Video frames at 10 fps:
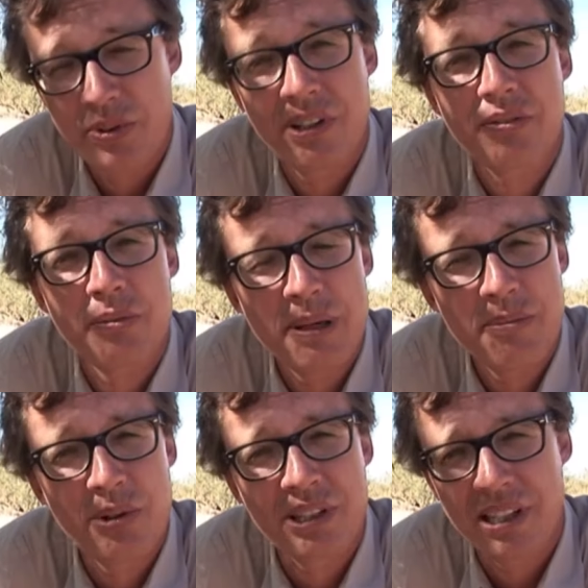worth
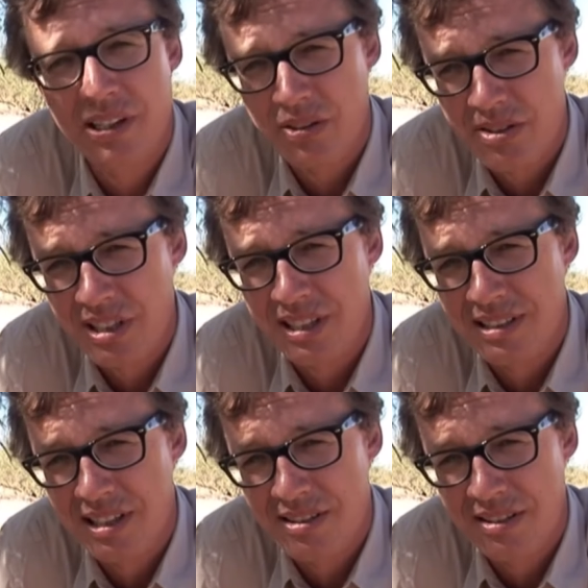remembering they're crossing a
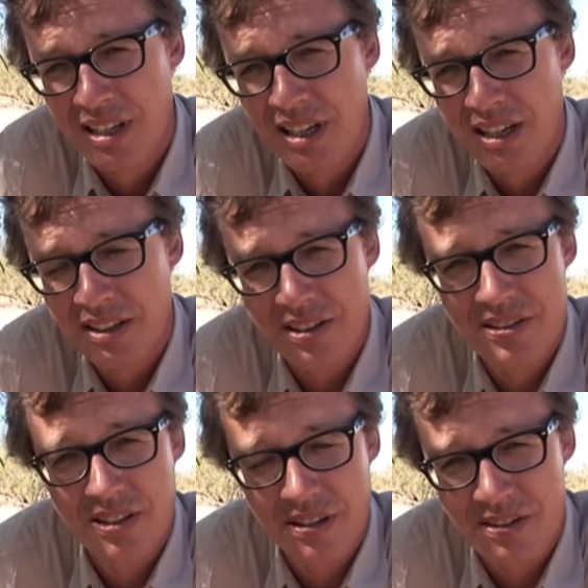desert that
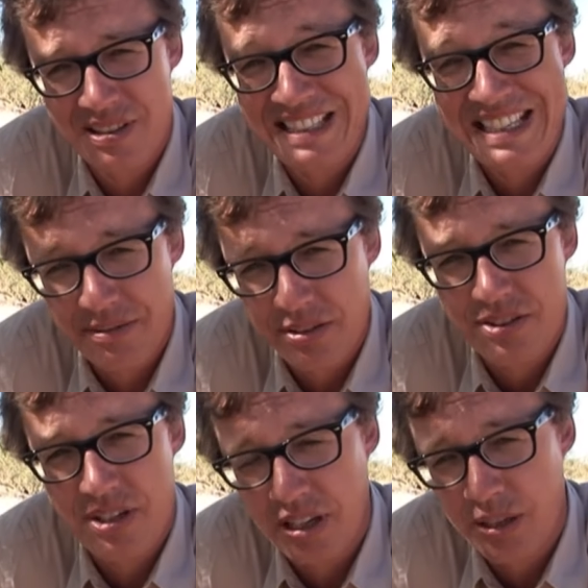is known as the
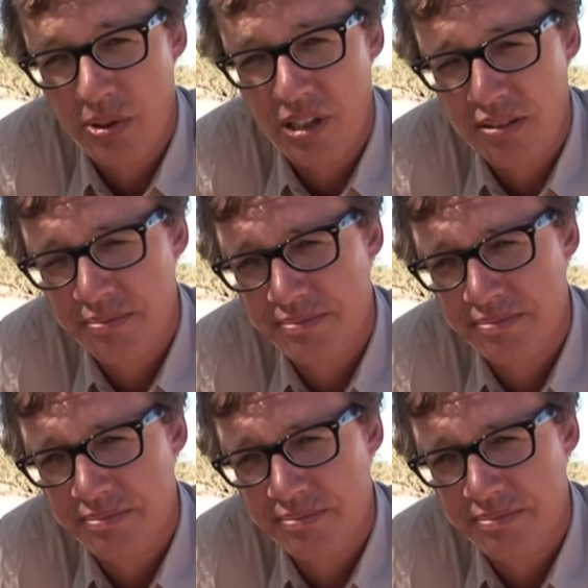Devil's Highway.